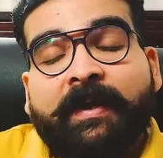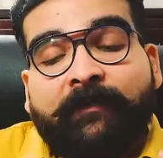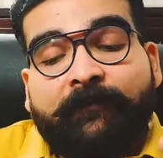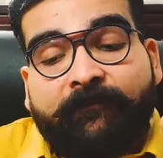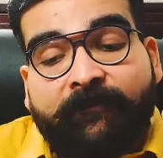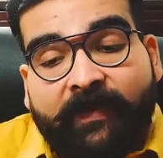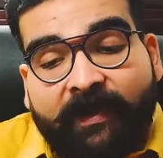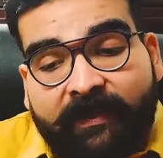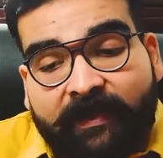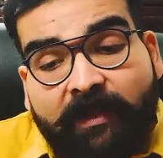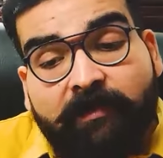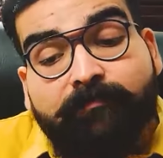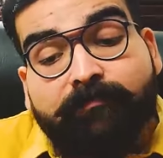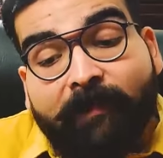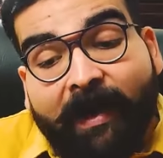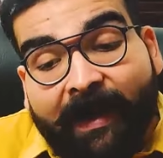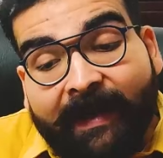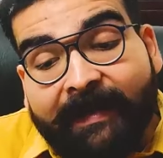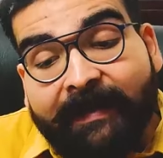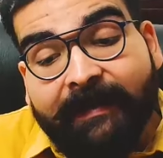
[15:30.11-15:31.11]
Whether
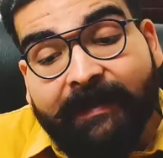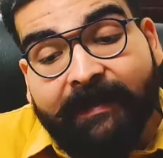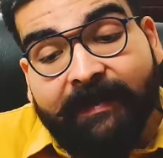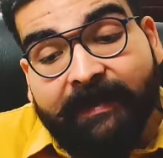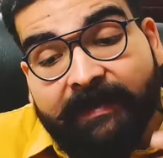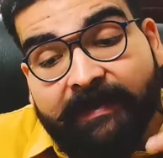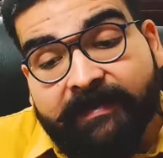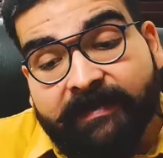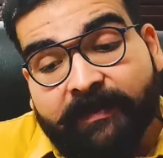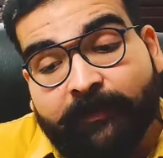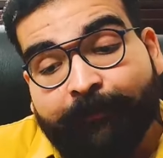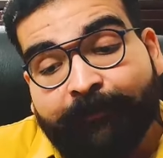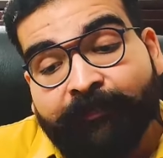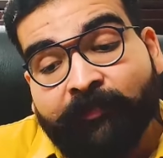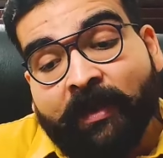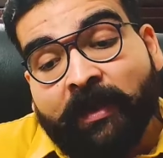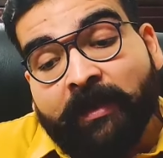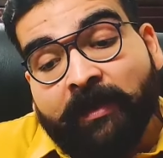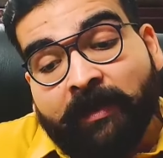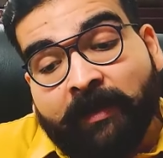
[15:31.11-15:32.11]
mind is
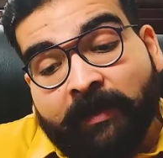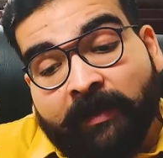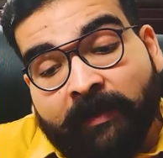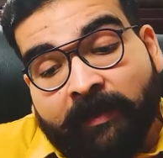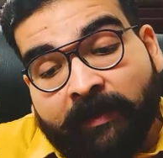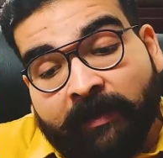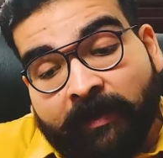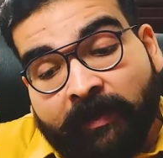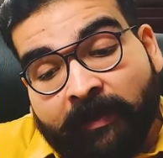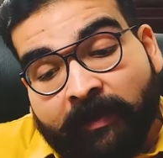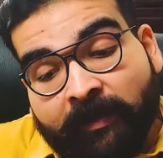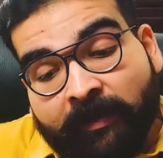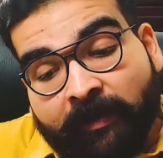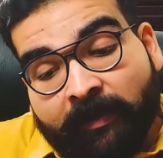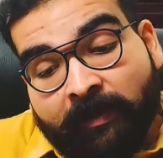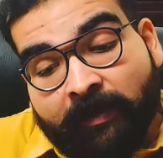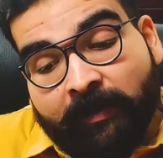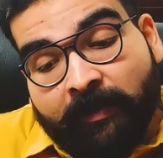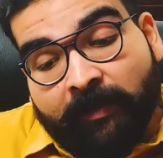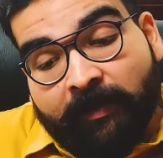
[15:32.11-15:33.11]

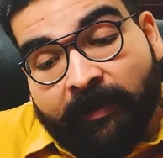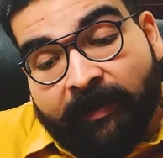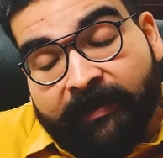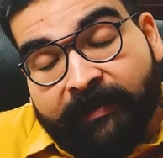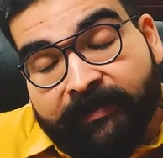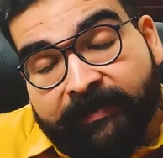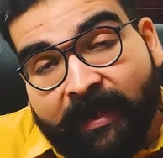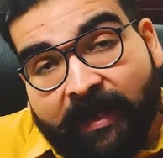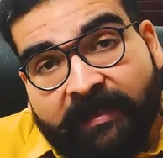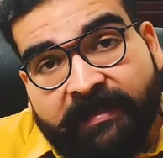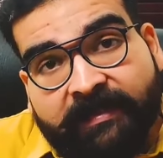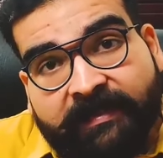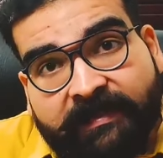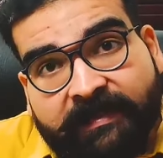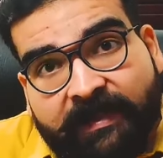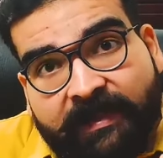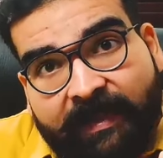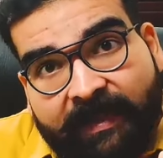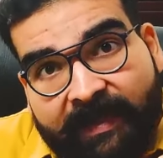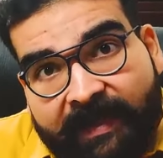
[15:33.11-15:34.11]

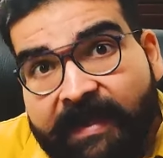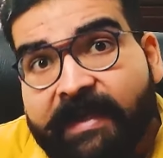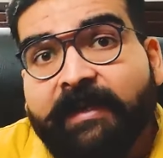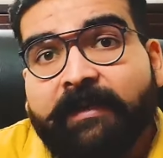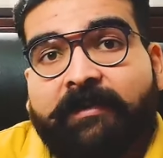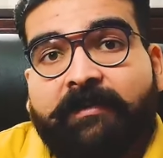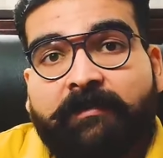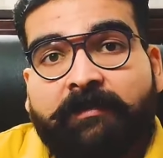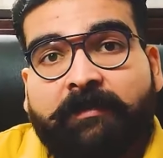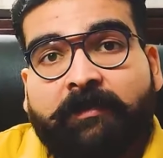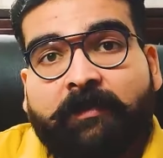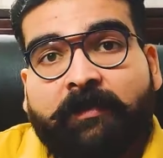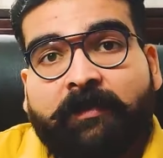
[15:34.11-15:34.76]
interested in